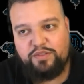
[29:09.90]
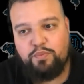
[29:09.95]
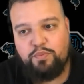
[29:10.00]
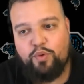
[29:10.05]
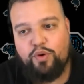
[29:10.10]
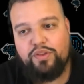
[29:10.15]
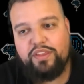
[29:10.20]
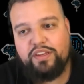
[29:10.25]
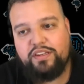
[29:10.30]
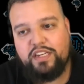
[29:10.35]

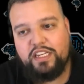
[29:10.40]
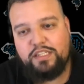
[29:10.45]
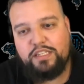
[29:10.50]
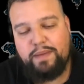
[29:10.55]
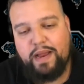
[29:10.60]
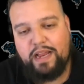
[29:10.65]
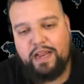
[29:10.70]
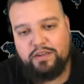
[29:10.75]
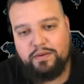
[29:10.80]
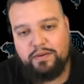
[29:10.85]
more than
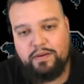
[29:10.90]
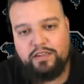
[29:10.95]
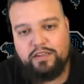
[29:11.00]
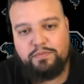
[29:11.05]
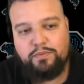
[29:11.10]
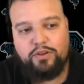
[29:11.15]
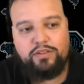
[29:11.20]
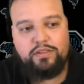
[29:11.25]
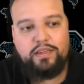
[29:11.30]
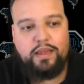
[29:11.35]
dispatching, because
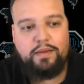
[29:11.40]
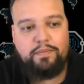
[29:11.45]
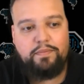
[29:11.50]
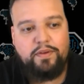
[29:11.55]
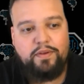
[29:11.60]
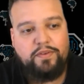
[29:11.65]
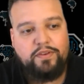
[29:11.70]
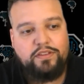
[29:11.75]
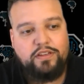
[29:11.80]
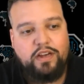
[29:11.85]
most of the time,
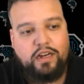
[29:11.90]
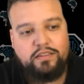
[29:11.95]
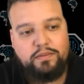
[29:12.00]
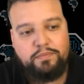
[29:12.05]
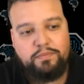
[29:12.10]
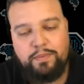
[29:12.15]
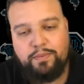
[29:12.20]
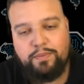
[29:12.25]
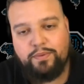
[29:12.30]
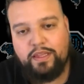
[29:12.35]
if you talk to
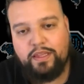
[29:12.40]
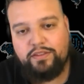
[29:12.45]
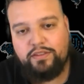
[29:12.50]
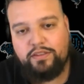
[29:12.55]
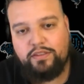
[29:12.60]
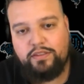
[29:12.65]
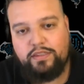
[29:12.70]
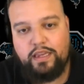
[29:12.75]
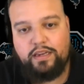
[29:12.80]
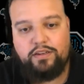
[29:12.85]
people
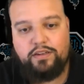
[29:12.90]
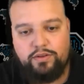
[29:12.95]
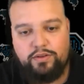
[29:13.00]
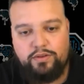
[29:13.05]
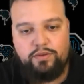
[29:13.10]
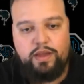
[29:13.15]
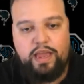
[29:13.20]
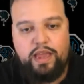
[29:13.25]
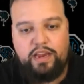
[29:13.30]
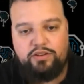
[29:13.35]
that
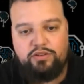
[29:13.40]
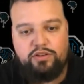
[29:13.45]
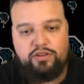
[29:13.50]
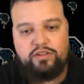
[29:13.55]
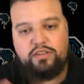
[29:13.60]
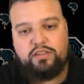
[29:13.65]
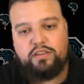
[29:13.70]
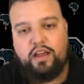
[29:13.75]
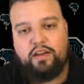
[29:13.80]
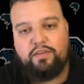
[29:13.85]
do extra
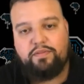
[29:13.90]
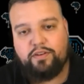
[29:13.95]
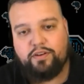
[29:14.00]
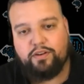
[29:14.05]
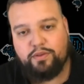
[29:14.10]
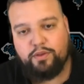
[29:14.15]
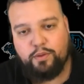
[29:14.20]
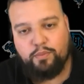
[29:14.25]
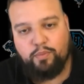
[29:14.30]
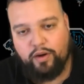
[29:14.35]
stuff or
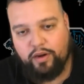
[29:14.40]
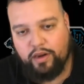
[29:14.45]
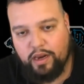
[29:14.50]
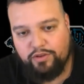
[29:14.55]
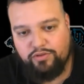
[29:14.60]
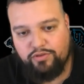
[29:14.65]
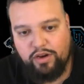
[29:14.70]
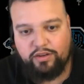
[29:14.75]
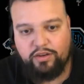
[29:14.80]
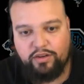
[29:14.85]
third-party
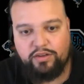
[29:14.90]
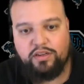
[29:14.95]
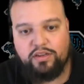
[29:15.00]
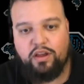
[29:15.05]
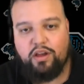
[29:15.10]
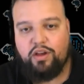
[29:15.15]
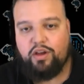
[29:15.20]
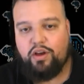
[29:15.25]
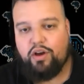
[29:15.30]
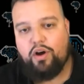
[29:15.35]
contractors,
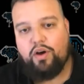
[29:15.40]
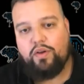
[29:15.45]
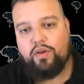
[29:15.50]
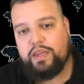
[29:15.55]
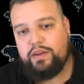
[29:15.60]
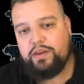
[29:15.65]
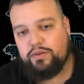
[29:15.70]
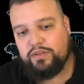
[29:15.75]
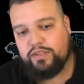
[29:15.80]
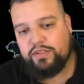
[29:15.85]
all
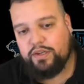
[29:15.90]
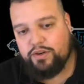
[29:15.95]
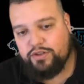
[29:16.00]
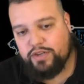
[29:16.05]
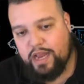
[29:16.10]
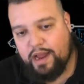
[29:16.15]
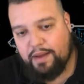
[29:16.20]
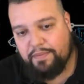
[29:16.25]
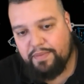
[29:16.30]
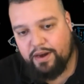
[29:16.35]
they do is their
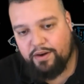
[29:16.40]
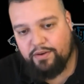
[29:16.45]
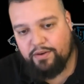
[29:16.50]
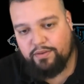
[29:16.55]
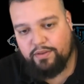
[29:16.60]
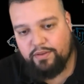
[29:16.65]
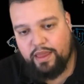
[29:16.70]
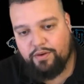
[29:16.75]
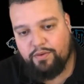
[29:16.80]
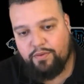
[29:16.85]
job. They
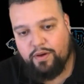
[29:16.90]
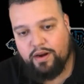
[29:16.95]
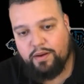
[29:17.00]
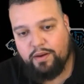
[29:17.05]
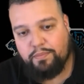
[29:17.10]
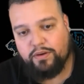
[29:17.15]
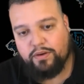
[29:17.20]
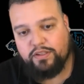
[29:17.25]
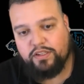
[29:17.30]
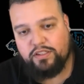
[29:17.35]
don't want
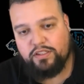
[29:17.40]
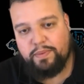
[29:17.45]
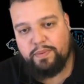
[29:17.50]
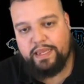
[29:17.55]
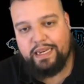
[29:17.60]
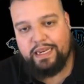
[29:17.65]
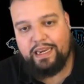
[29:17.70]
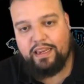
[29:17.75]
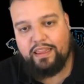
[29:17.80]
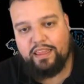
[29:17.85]
to
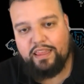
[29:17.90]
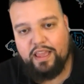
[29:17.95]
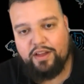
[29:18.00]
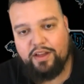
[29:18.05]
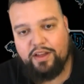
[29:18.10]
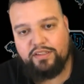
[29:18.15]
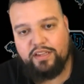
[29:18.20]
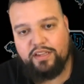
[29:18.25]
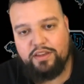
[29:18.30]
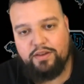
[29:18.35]
participate in anything
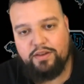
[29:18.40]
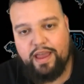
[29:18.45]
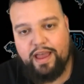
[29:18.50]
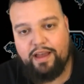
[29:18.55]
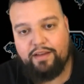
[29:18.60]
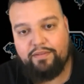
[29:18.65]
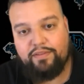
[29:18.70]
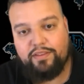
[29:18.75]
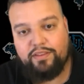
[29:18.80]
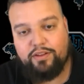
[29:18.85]
else that you
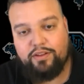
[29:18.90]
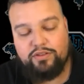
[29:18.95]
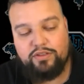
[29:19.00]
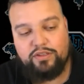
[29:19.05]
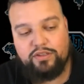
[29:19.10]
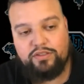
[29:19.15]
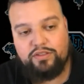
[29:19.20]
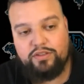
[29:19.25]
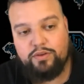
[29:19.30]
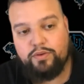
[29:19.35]
have, and they'll
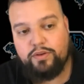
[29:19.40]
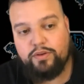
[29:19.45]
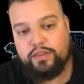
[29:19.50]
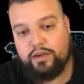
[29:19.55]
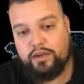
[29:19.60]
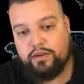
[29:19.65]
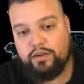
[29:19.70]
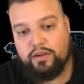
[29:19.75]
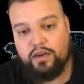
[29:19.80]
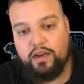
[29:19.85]
just do what
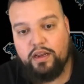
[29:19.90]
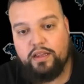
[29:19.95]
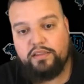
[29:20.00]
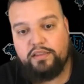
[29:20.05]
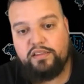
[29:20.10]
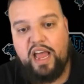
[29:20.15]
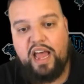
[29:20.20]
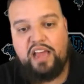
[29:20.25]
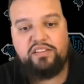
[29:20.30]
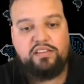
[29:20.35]
they're
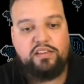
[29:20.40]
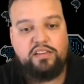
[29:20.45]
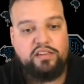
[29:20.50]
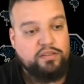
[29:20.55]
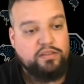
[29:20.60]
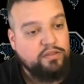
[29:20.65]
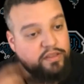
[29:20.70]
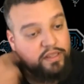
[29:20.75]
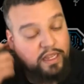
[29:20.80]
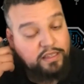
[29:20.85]
tasked to
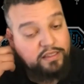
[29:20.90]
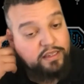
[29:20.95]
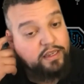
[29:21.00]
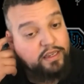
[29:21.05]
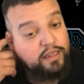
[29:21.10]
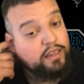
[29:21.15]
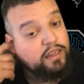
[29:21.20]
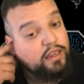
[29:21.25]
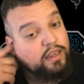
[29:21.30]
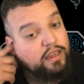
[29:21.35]
do, and that's
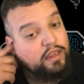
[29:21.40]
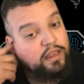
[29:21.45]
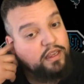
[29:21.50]
it.